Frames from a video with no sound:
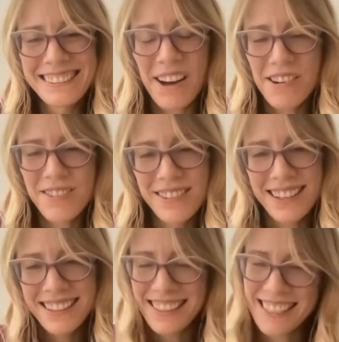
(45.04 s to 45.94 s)
Oh,
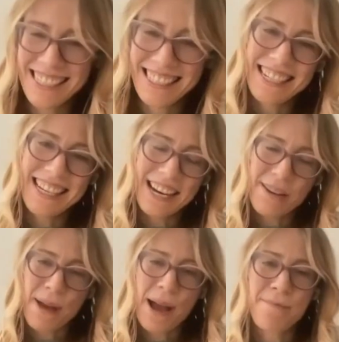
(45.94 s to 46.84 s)
good, good.
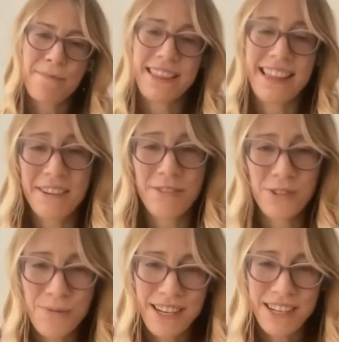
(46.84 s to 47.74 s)
I'm happy. Thank you
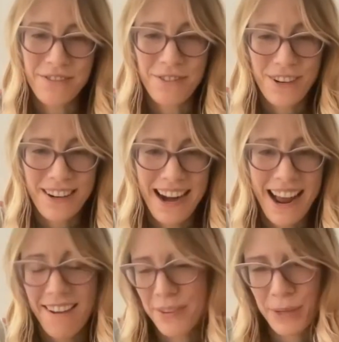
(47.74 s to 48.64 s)
so much for
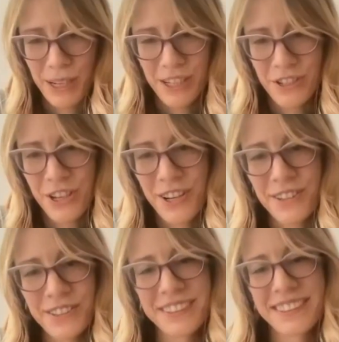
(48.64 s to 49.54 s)
having me on your
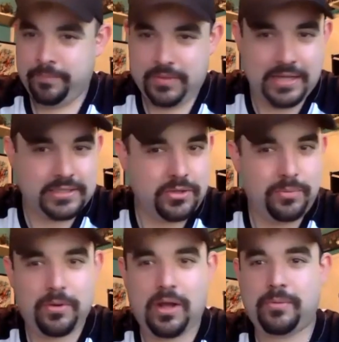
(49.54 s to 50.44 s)
show. That's no
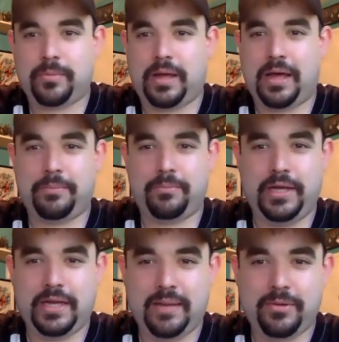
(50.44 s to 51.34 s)
problem.
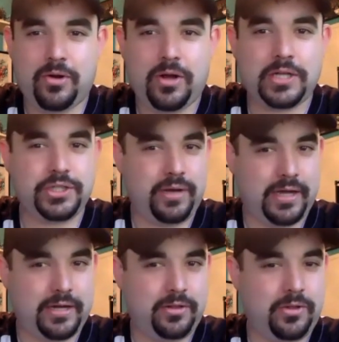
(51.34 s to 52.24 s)
We came across you
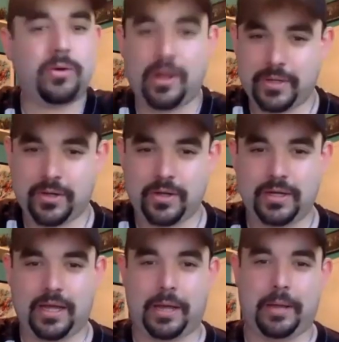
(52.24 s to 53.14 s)
at a local Comic
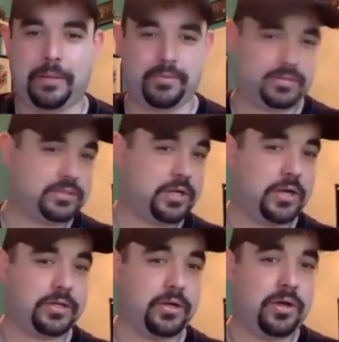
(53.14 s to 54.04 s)
Con. It's
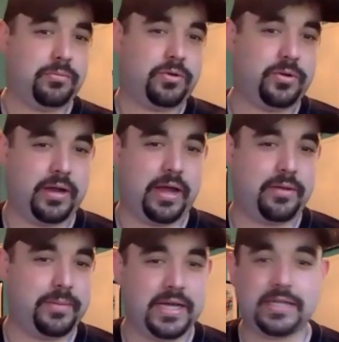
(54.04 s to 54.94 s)
Stockton Con. We're out
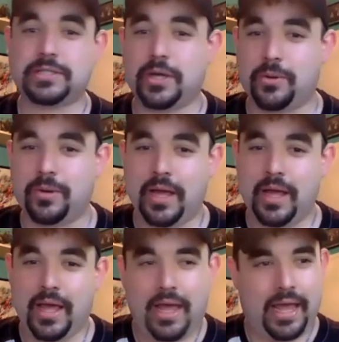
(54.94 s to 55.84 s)
of Modesto,
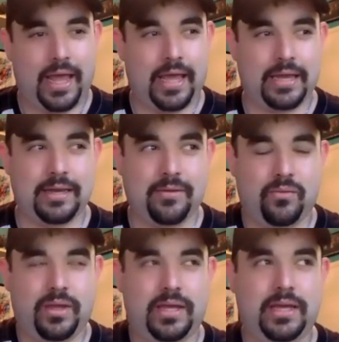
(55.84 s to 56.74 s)
and
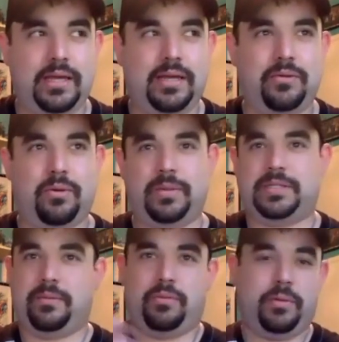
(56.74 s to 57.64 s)
what
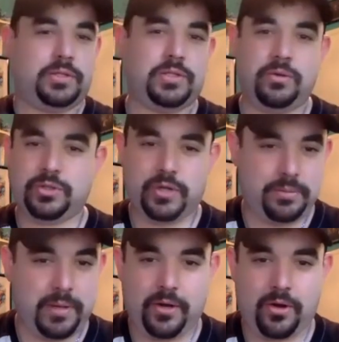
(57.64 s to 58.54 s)
was it? We were so
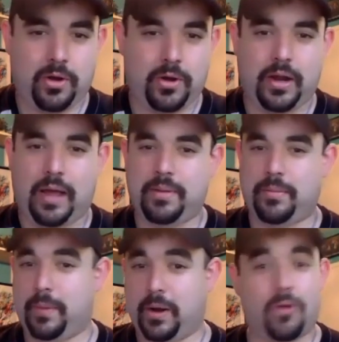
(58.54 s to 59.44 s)
intrigued by your art. I
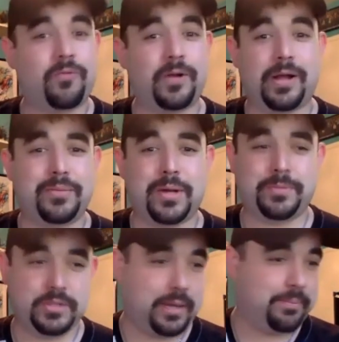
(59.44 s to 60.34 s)
remember my girlfriend coming up
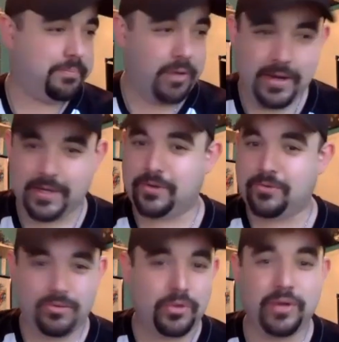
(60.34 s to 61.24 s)
and was like, "Brandon,
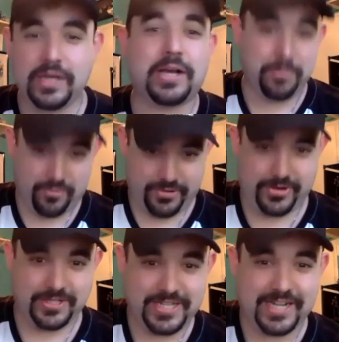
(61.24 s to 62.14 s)
you need to over here
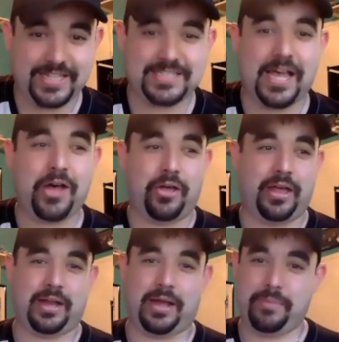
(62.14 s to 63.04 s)
and check this out."
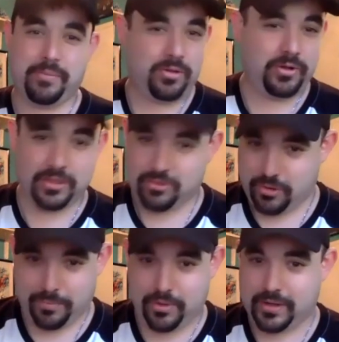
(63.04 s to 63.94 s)
And I remember looking through
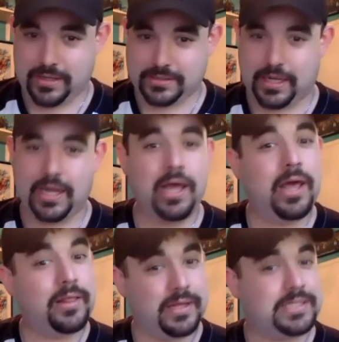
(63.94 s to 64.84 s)
your book, and I was like,
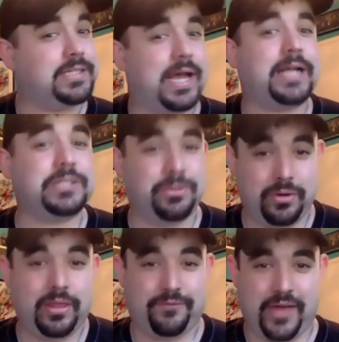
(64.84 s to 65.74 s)
"This is actually
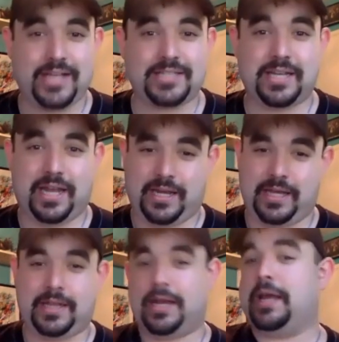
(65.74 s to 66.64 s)
really fascinating."
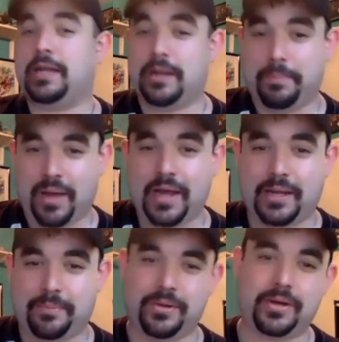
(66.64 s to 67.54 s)
And then I ended up
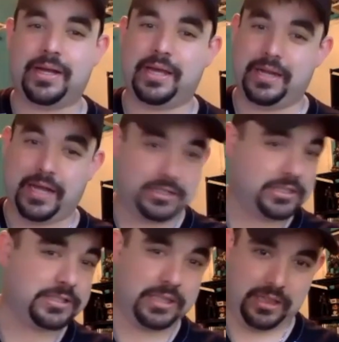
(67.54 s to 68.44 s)
buying a book, and I
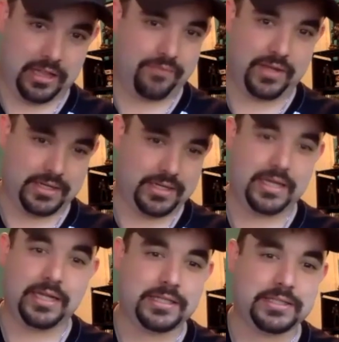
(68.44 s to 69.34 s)
just love it.
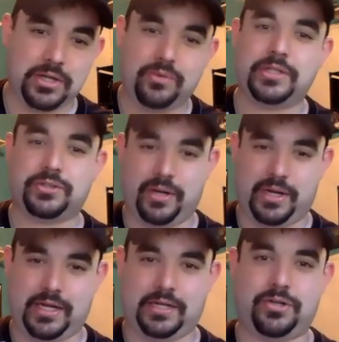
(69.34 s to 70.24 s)
It is so
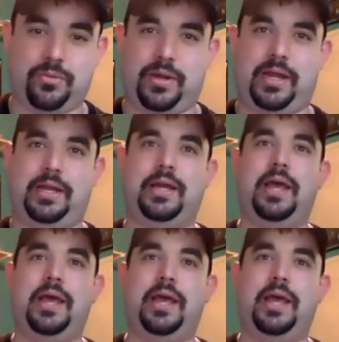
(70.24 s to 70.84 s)
intriguing to read.